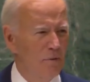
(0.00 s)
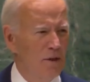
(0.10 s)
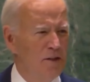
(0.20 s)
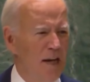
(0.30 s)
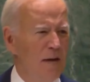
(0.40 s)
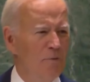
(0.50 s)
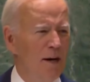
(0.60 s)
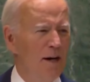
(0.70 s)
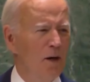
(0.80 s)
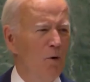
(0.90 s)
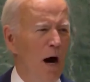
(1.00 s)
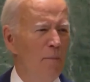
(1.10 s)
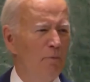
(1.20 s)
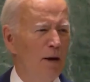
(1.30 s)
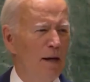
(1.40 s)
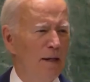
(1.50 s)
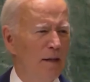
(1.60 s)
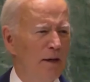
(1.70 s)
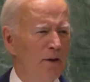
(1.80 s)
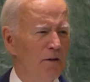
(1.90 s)
We stand ready to cooperate
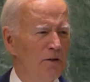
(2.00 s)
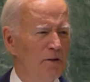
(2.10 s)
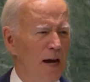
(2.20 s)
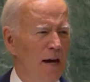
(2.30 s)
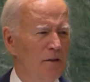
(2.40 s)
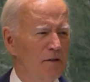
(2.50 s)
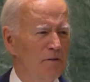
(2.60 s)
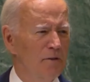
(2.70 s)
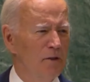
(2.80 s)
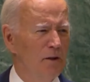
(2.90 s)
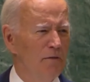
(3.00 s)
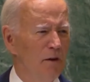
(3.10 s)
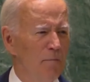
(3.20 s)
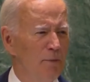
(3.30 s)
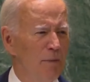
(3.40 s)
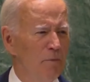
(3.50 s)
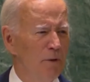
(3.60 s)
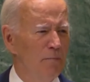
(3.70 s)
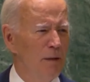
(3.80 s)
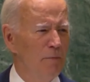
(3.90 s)
on urgent challenges for the good of our people
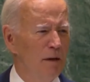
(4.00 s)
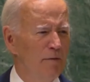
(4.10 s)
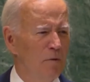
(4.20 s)
and the people